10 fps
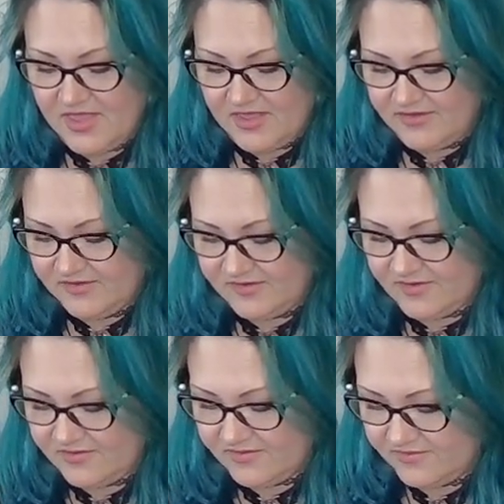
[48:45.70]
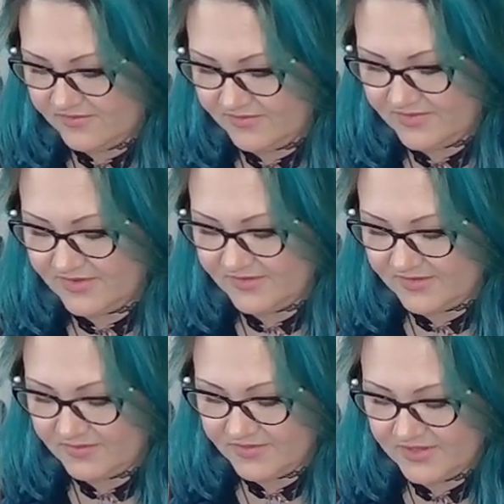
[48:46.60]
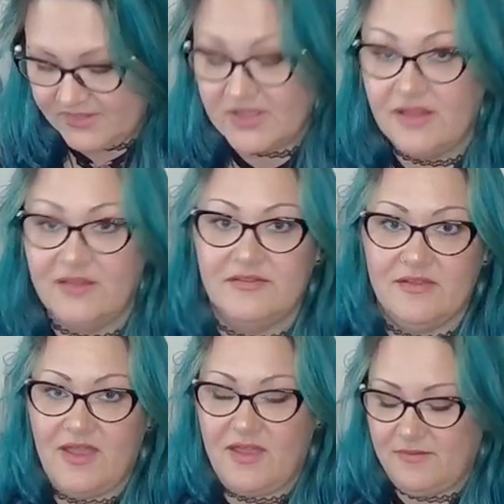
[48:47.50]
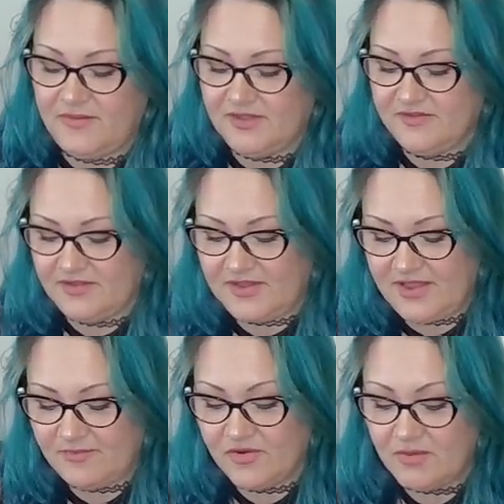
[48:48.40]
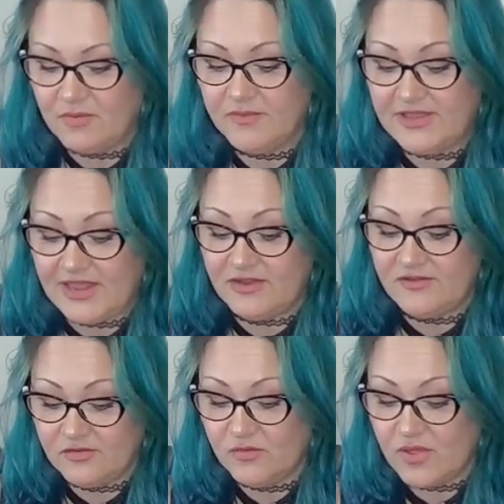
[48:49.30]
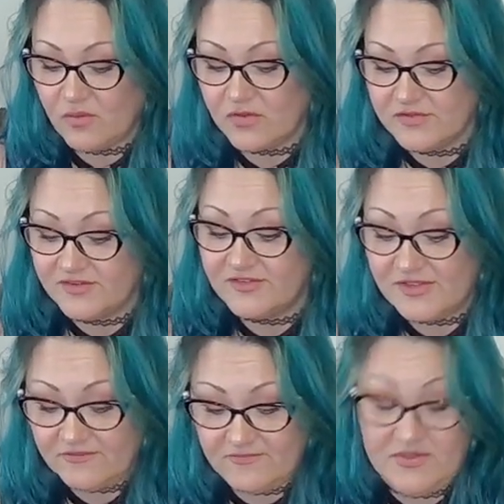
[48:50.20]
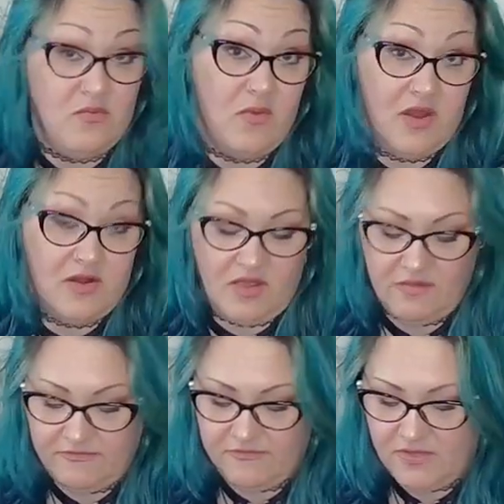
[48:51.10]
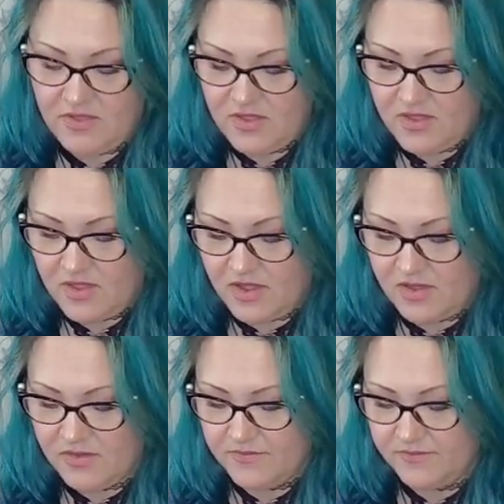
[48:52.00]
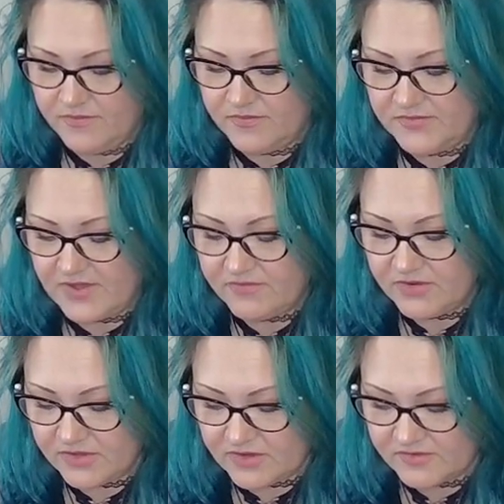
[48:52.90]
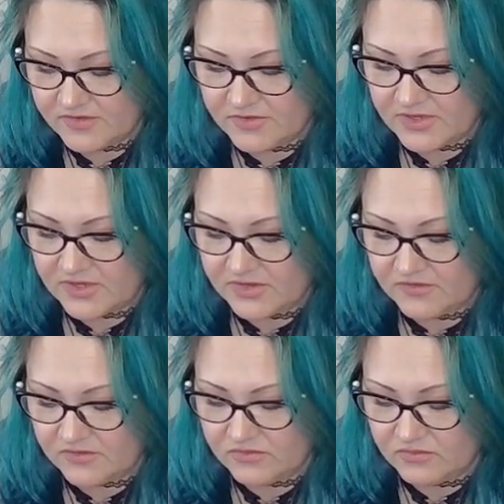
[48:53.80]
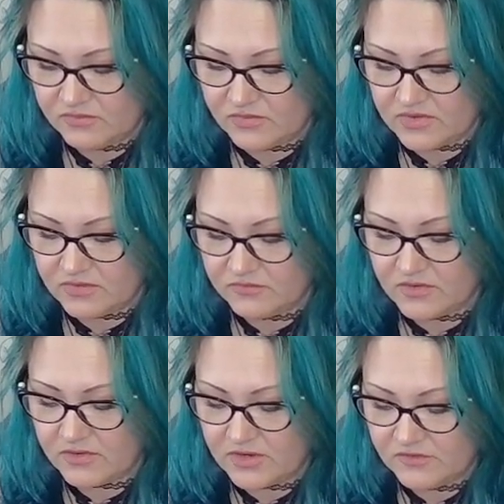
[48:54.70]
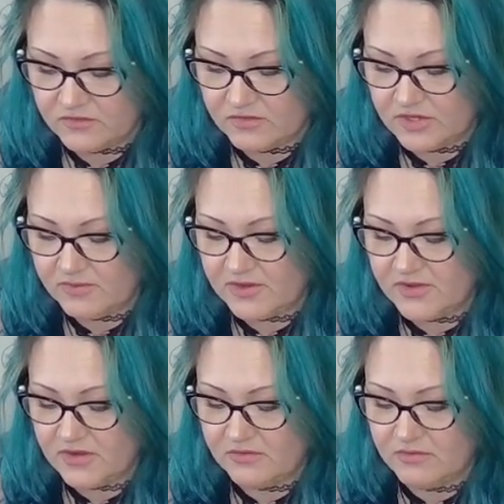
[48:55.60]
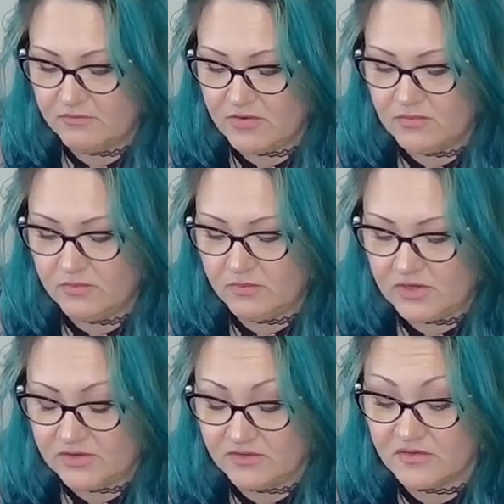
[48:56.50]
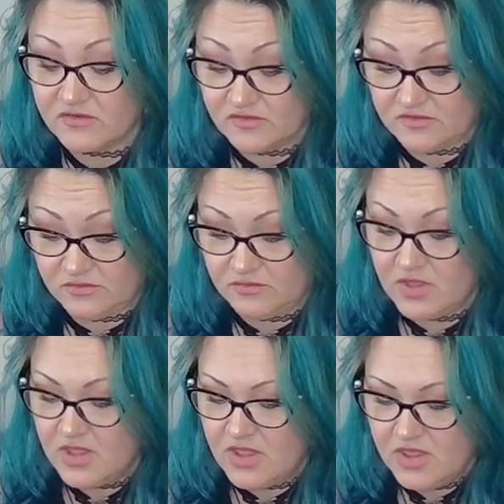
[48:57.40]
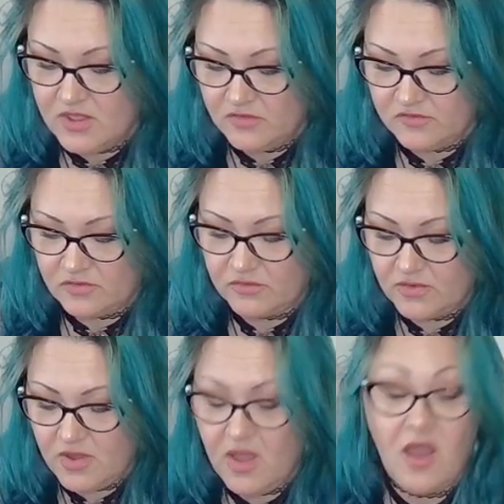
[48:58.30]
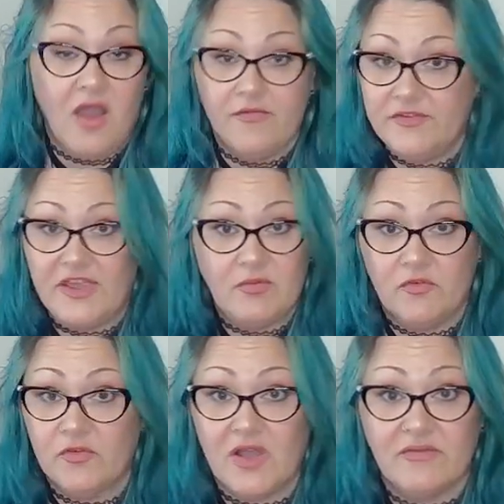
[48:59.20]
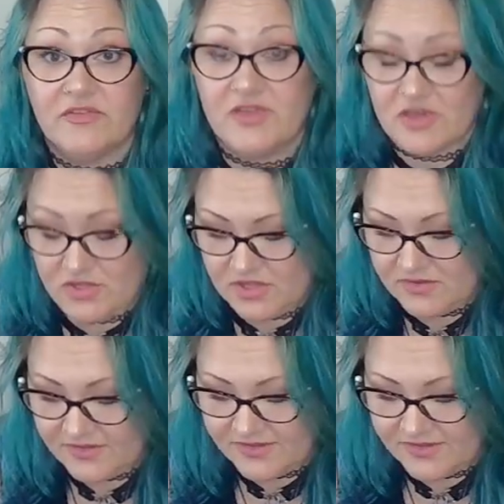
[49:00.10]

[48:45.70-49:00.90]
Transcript: So that's something that I'm guessing I probably can't do while I'm watching TV right off. Definitely not something I can do while talking to anybody that I probably would need to listen to. So off the table for conversation.